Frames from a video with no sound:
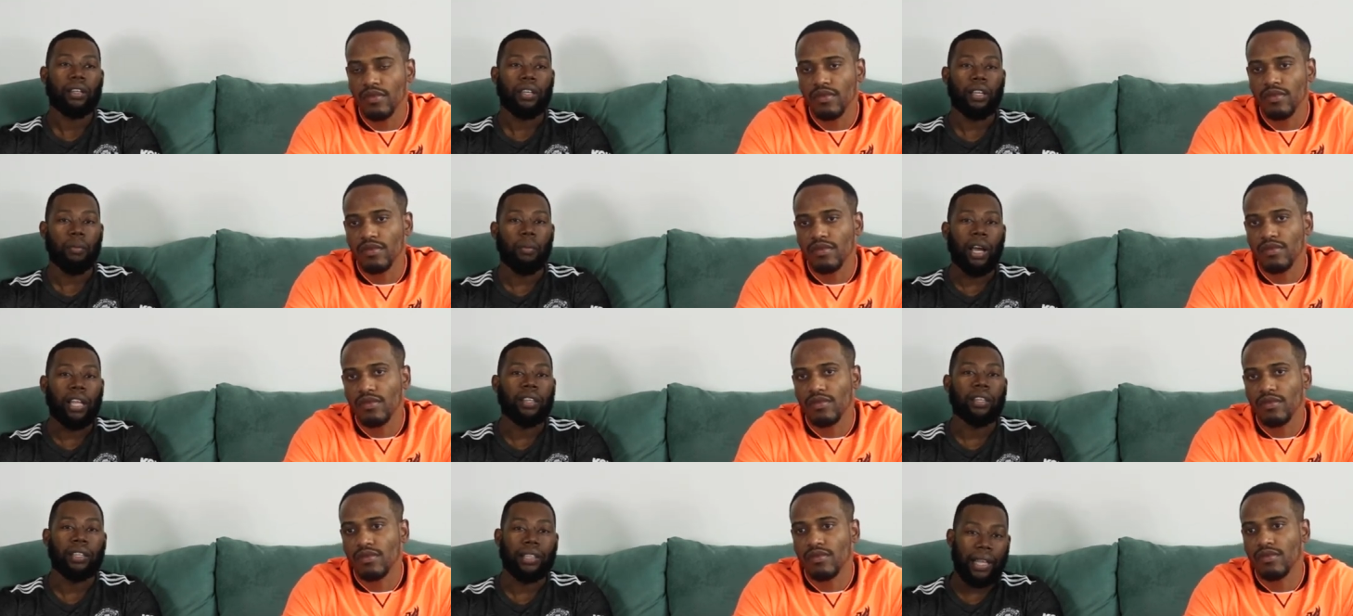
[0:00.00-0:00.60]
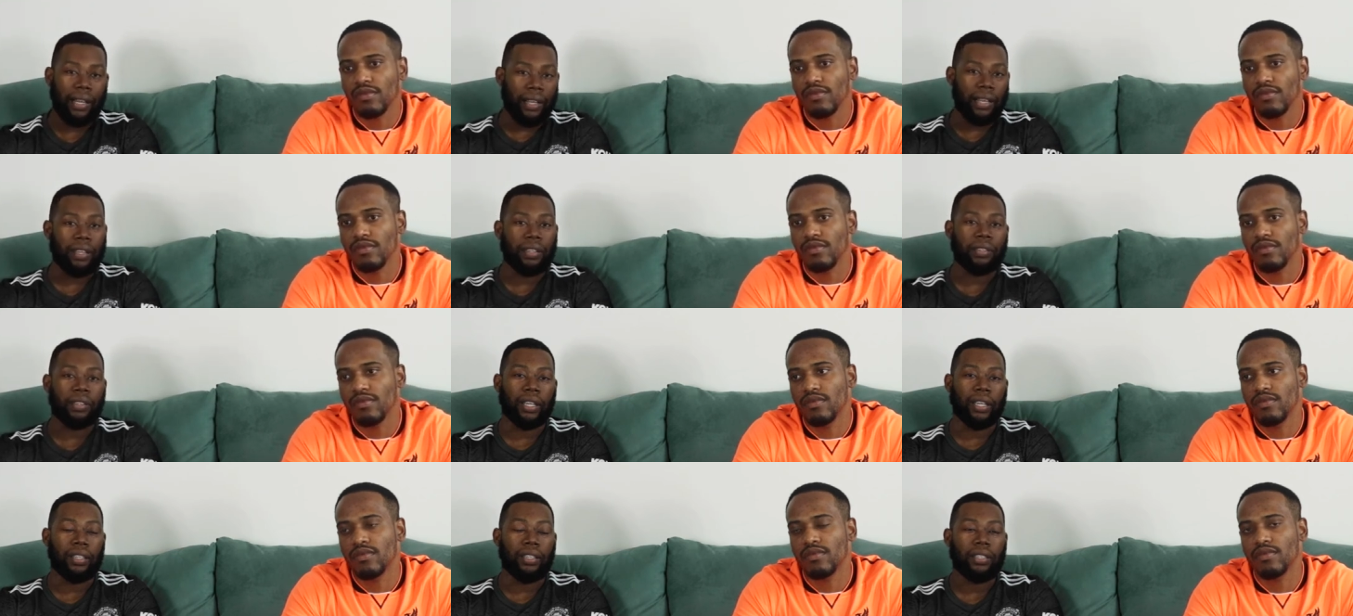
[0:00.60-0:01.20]
Speaker 1: him and
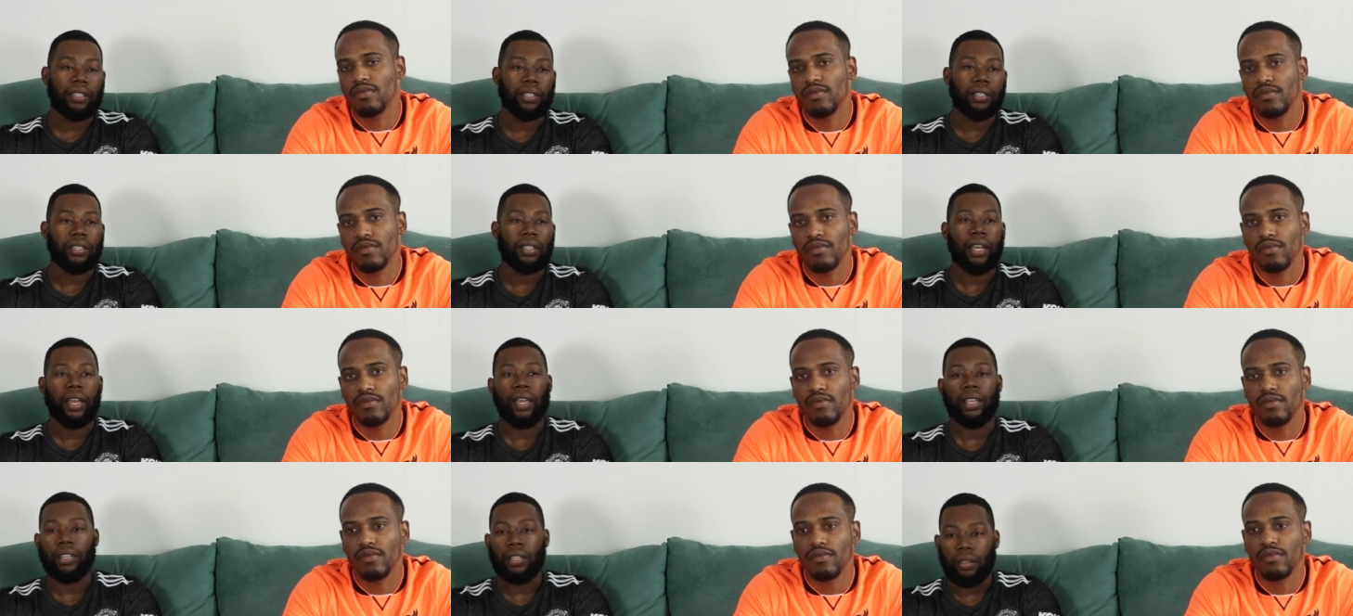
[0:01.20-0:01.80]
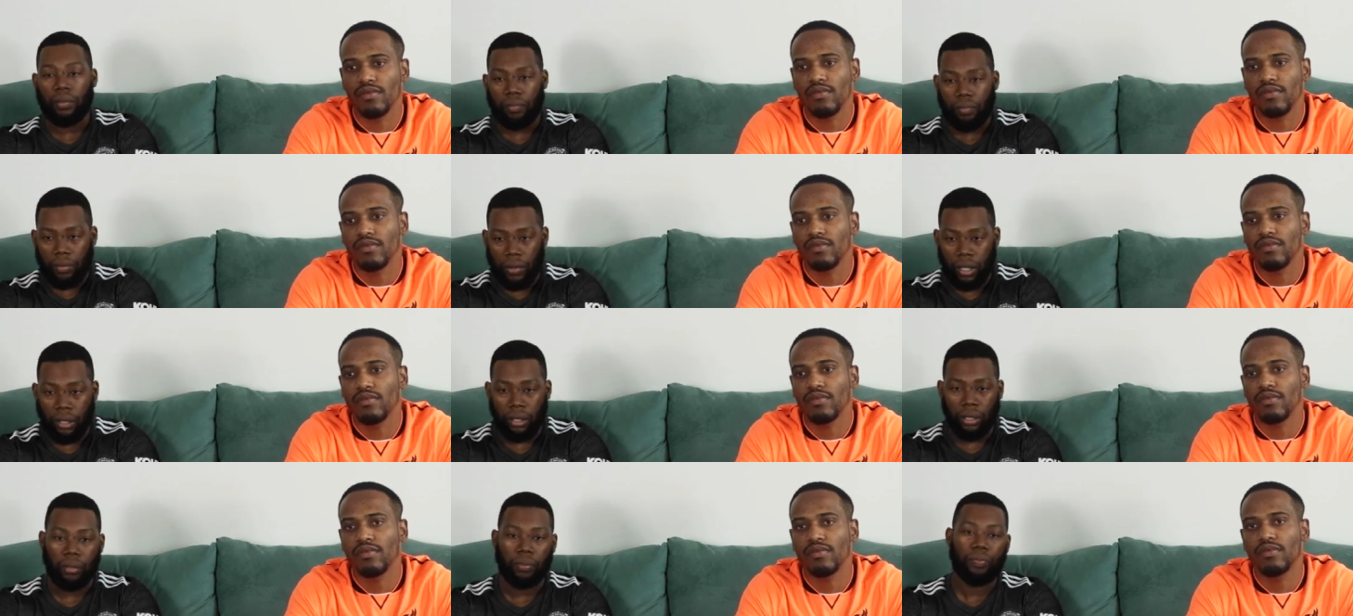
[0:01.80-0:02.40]
Lacazette, then,
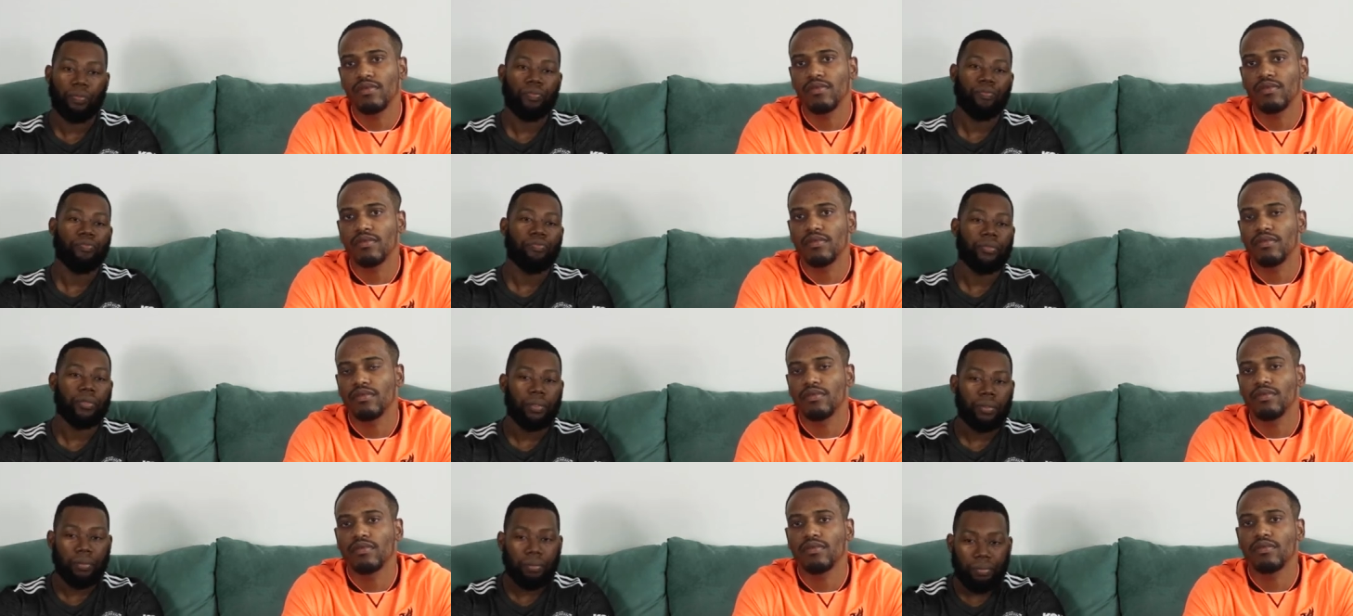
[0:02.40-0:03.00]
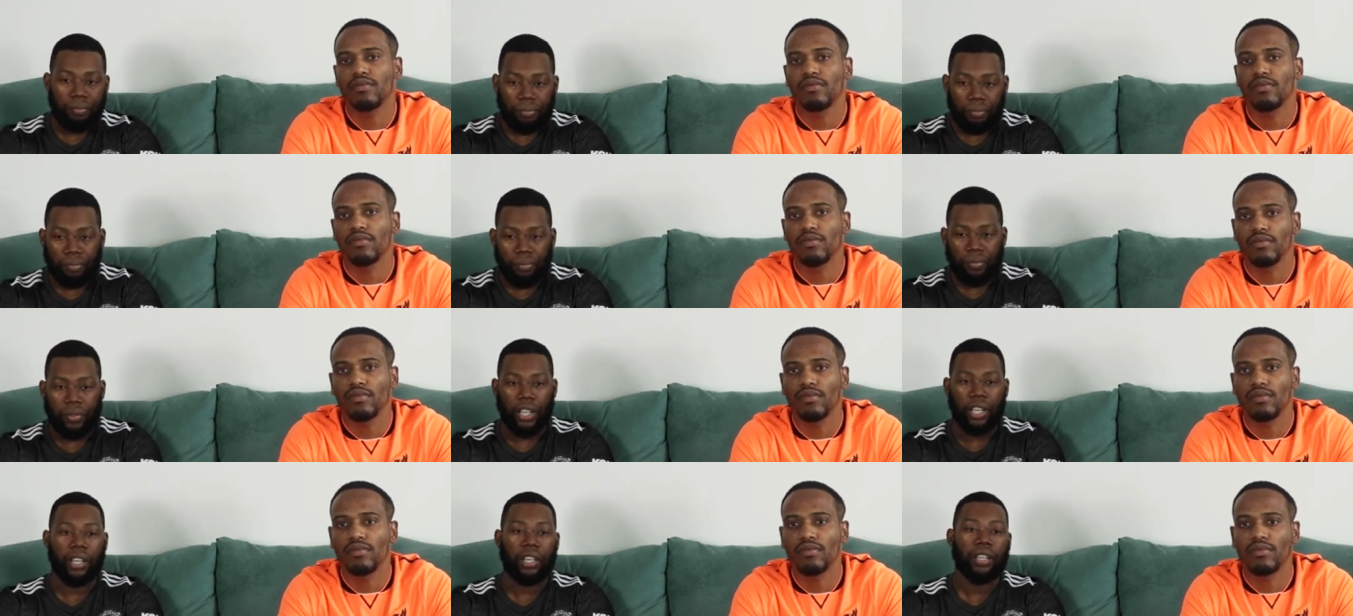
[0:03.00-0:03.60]

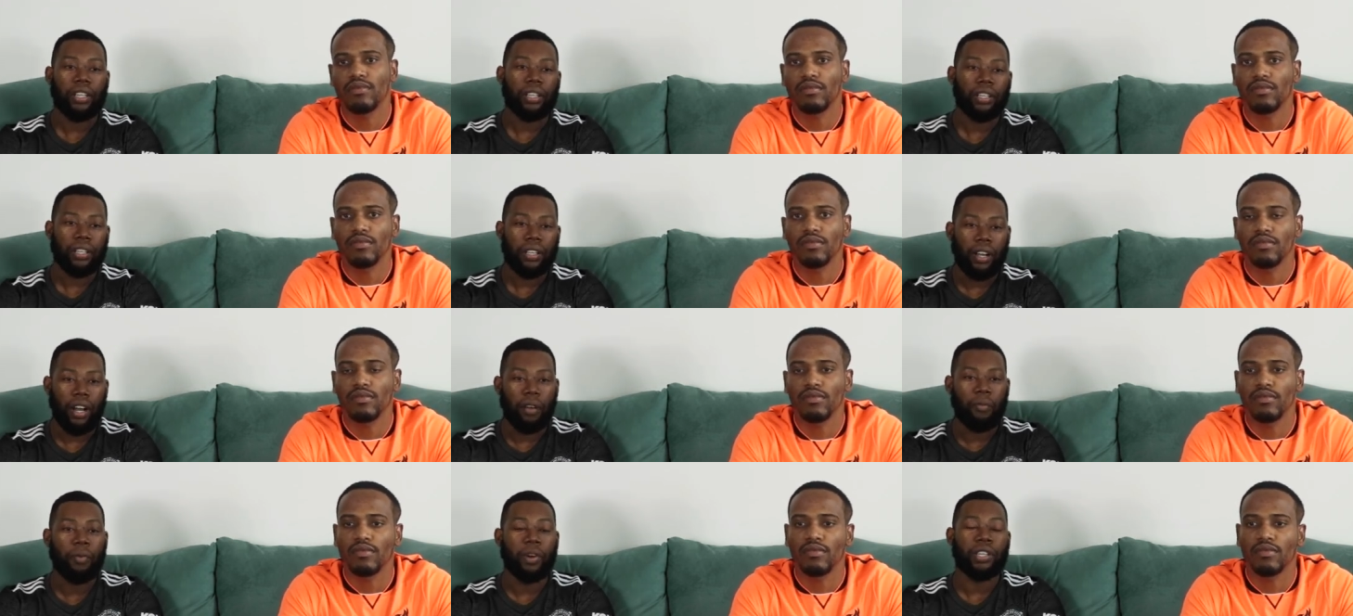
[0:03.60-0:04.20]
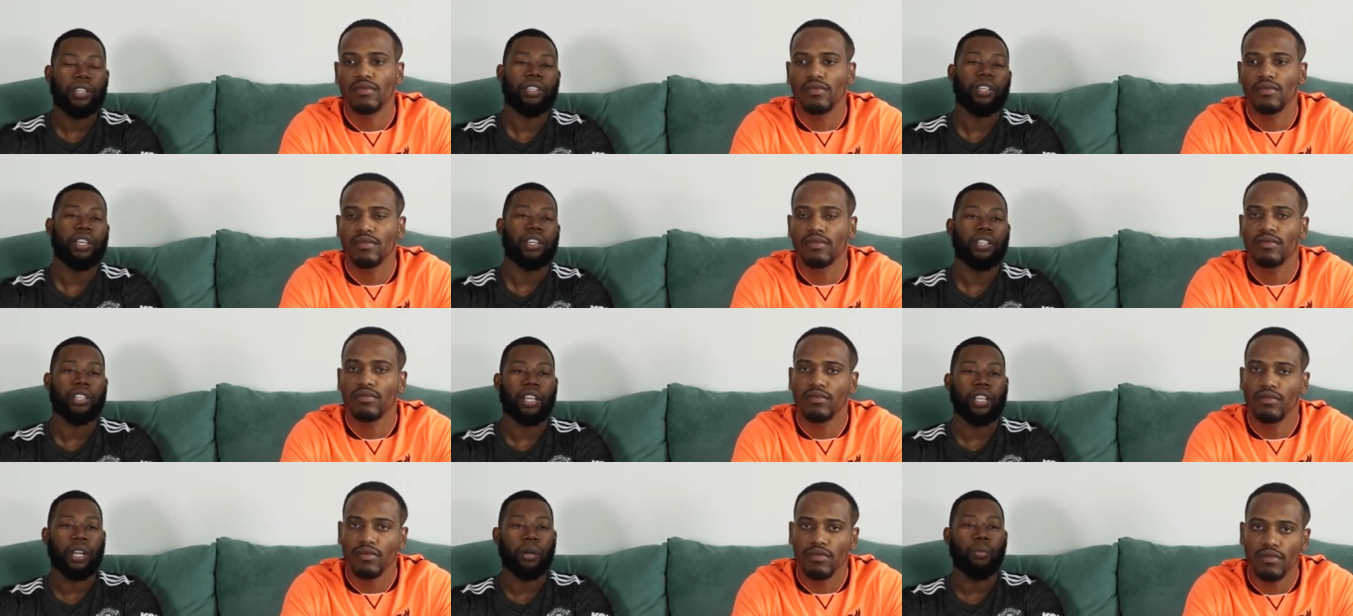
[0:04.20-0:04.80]
the
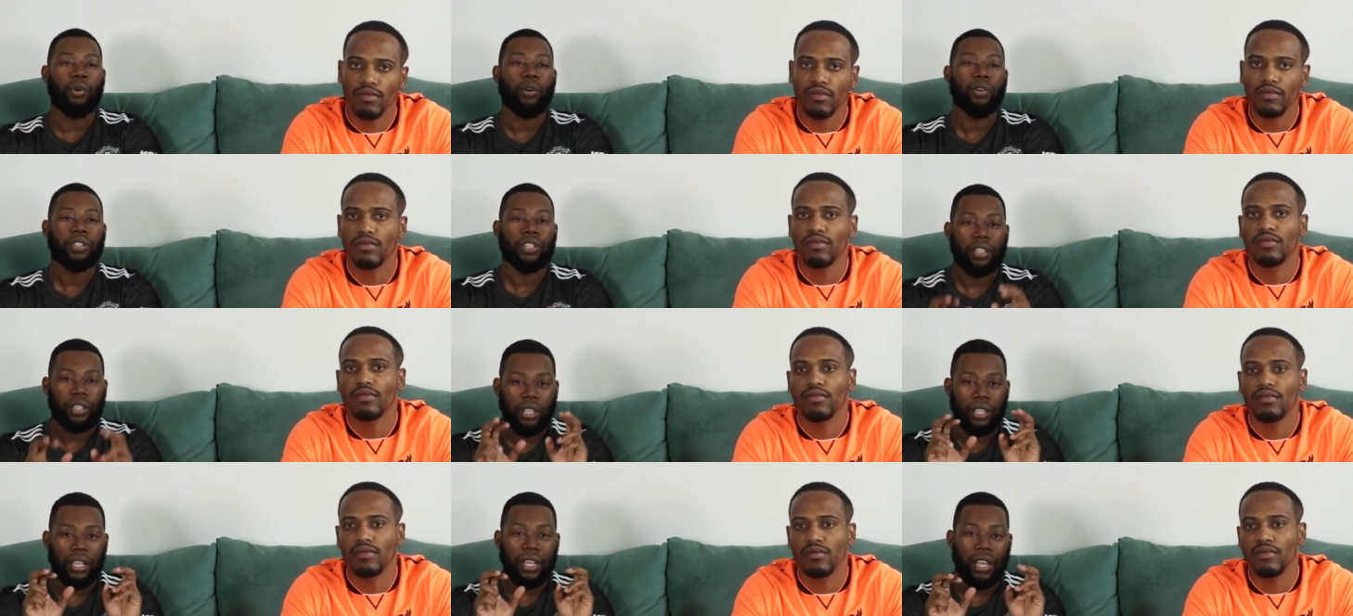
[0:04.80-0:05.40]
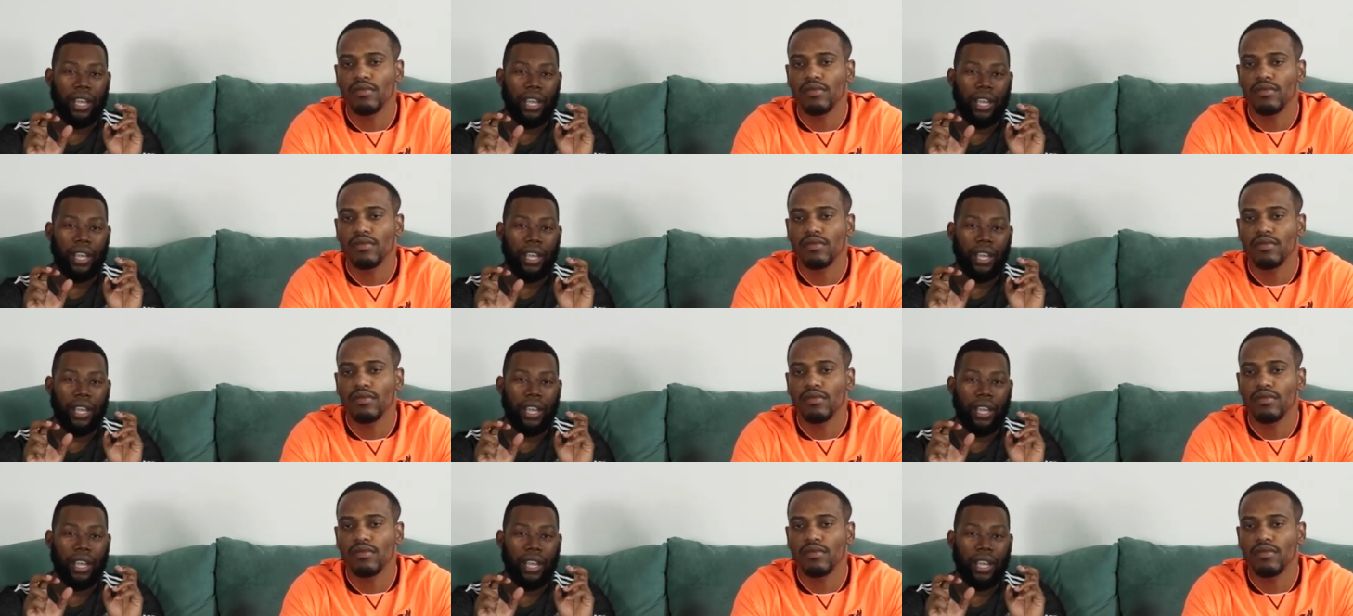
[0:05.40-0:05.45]
conversation about, the